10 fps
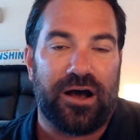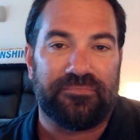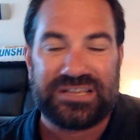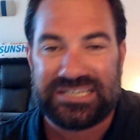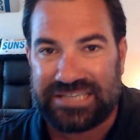
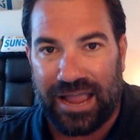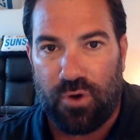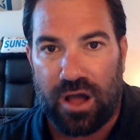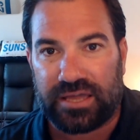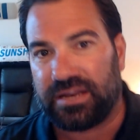
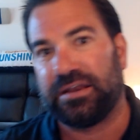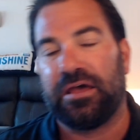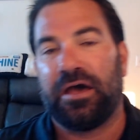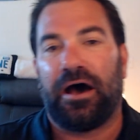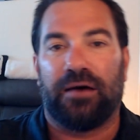
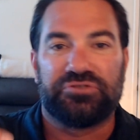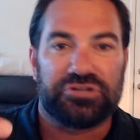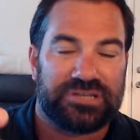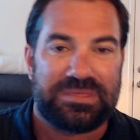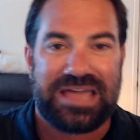skyrocketed, so
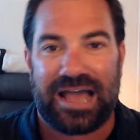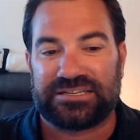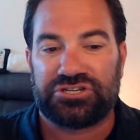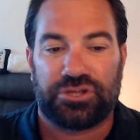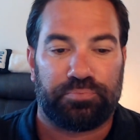some of the
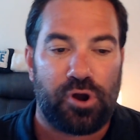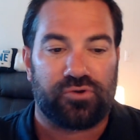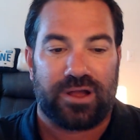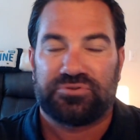access to the program.